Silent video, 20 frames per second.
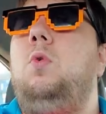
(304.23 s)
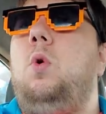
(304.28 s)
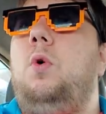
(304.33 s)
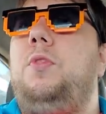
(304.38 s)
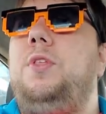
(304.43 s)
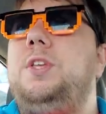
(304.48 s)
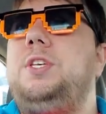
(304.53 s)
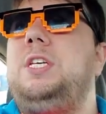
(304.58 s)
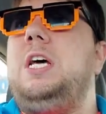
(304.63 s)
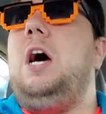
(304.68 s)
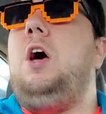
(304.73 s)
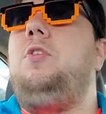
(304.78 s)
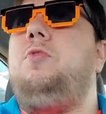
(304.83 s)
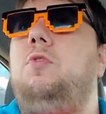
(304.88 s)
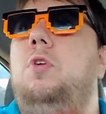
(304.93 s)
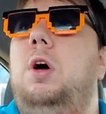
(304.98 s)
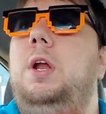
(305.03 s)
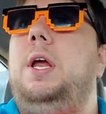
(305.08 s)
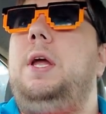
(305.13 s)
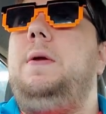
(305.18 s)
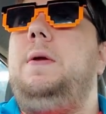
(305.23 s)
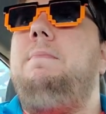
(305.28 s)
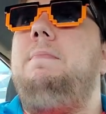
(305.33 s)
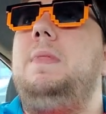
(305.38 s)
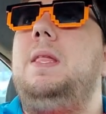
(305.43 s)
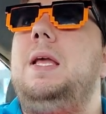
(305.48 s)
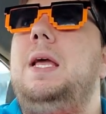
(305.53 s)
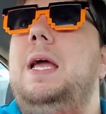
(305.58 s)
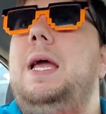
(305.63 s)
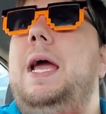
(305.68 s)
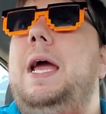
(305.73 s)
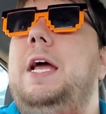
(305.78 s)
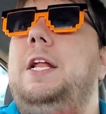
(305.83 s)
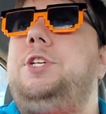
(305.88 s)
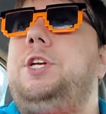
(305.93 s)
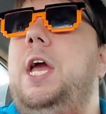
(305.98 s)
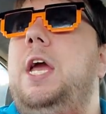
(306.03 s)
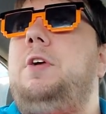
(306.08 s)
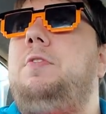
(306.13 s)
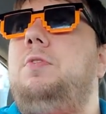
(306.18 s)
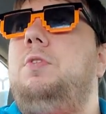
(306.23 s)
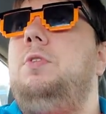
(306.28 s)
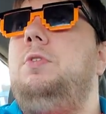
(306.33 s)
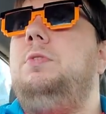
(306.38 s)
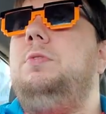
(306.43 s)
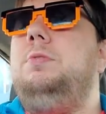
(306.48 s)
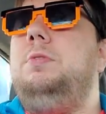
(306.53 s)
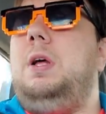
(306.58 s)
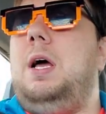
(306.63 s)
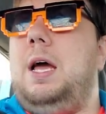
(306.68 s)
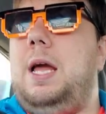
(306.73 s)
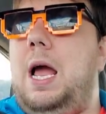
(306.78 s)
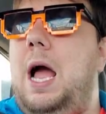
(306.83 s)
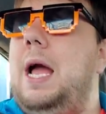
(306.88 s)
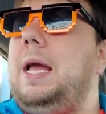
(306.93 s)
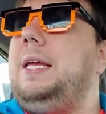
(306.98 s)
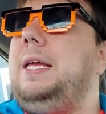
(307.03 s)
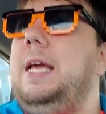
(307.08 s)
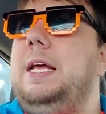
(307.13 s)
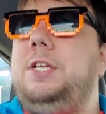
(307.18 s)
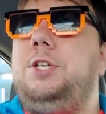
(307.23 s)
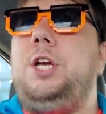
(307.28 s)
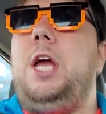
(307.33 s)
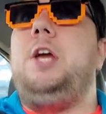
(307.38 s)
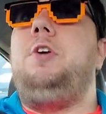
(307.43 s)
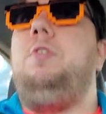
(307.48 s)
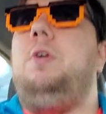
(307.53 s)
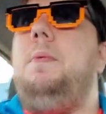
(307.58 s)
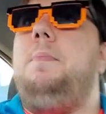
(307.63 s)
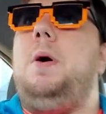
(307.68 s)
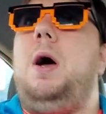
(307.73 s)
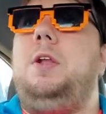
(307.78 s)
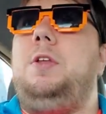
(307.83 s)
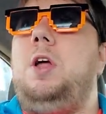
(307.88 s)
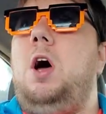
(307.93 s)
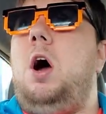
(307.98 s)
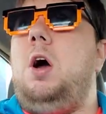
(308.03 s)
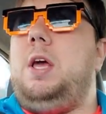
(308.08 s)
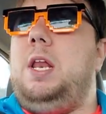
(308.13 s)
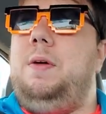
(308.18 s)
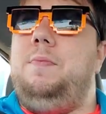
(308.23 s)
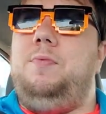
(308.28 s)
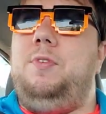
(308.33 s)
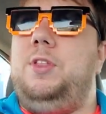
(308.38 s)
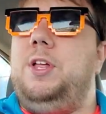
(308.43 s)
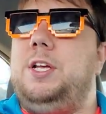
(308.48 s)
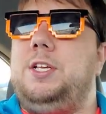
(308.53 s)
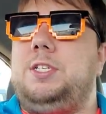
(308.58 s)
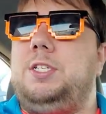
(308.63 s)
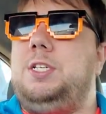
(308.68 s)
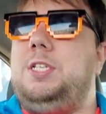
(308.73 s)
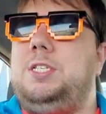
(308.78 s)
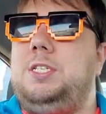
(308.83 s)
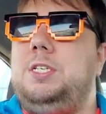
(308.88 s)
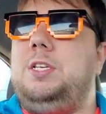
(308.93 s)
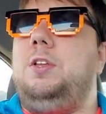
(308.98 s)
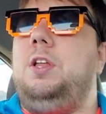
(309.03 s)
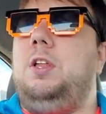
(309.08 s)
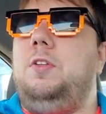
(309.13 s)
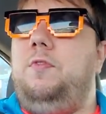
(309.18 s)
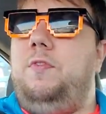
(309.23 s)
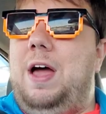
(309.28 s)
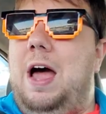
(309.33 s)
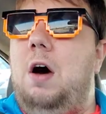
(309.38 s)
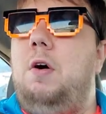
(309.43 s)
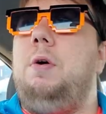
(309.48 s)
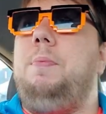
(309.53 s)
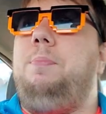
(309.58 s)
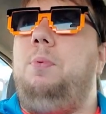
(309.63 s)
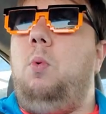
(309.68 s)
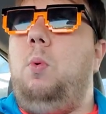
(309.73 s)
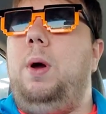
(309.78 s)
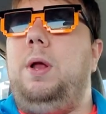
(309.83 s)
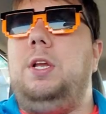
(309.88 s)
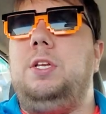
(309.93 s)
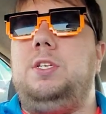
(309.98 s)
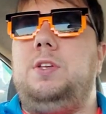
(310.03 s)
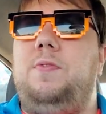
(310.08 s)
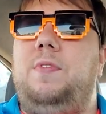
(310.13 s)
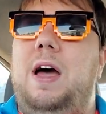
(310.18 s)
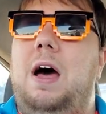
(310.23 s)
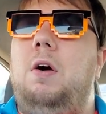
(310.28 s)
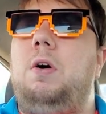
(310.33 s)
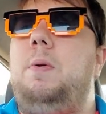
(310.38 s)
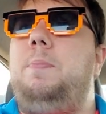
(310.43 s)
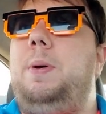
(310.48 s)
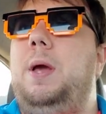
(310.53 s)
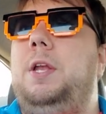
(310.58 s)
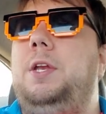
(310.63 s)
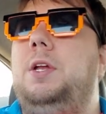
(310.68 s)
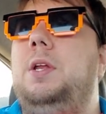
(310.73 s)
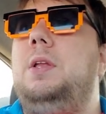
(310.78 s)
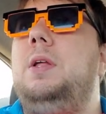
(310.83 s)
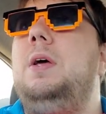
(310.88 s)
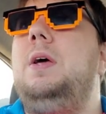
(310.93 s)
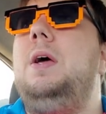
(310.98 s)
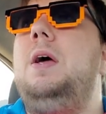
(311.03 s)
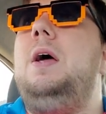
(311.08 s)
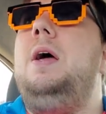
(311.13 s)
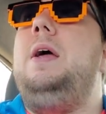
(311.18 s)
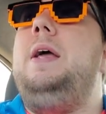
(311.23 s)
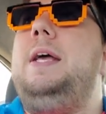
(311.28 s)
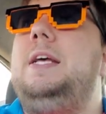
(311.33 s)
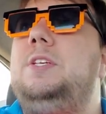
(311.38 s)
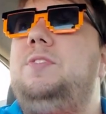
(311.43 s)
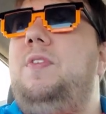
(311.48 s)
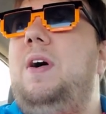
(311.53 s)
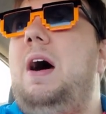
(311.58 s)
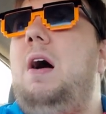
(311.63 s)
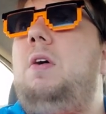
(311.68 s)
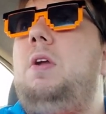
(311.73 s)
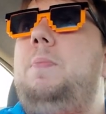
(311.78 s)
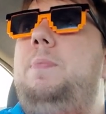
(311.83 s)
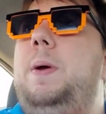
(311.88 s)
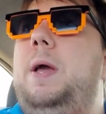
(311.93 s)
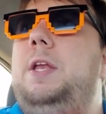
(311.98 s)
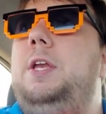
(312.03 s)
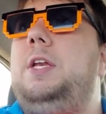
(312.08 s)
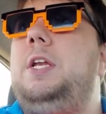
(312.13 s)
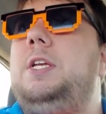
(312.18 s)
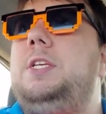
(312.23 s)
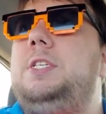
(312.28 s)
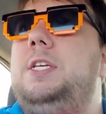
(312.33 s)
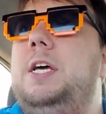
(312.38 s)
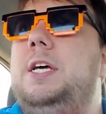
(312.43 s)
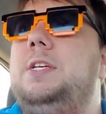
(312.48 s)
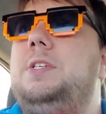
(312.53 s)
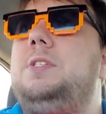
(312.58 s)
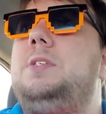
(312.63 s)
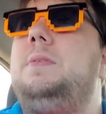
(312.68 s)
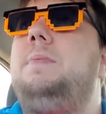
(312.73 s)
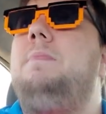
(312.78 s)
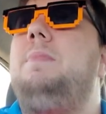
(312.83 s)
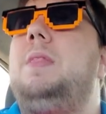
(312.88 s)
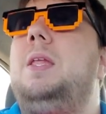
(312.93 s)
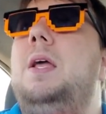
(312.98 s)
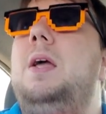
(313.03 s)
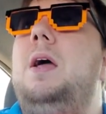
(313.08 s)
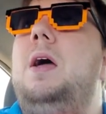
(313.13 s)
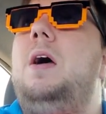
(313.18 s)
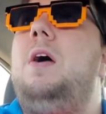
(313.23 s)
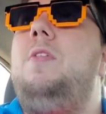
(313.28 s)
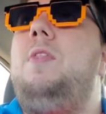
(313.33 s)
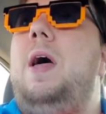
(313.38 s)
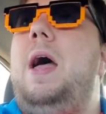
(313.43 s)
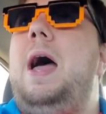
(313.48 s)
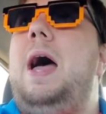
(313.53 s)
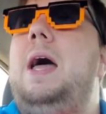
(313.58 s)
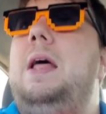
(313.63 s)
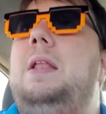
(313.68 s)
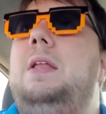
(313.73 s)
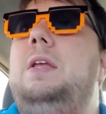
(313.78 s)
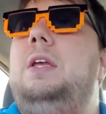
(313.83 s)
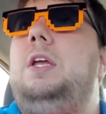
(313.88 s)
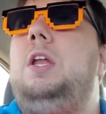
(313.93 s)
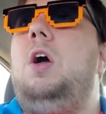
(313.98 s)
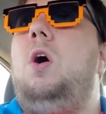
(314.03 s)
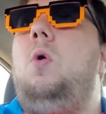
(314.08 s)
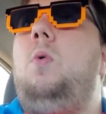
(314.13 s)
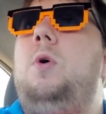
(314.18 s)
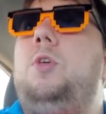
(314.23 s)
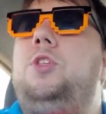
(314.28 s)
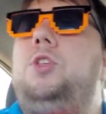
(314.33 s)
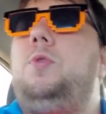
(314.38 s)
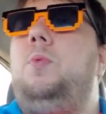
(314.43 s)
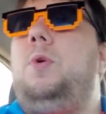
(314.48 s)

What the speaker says: north and south running. And Jay Gruden, I get Jay Gruden. I'm not knocking him for this. This is a valid point. It's a valid opinion. His valid opinion is this, that, you know, with